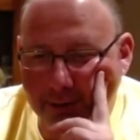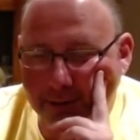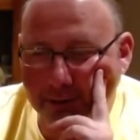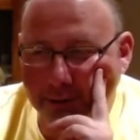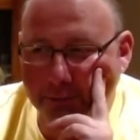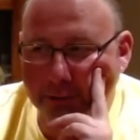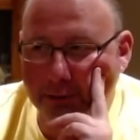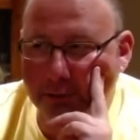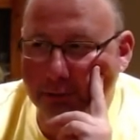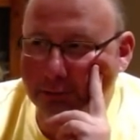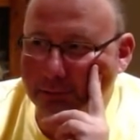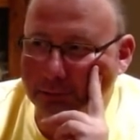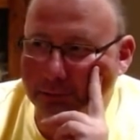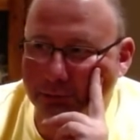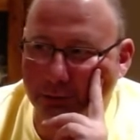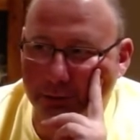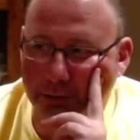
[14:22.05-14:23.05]
The
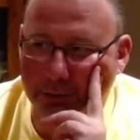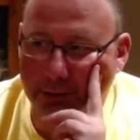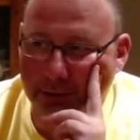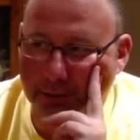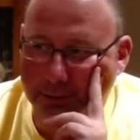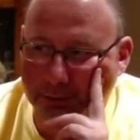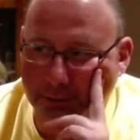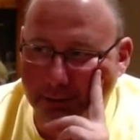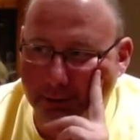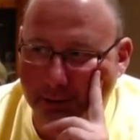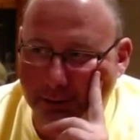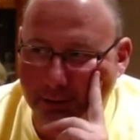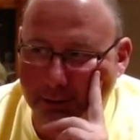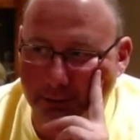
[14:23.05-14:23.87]
drink. Well, he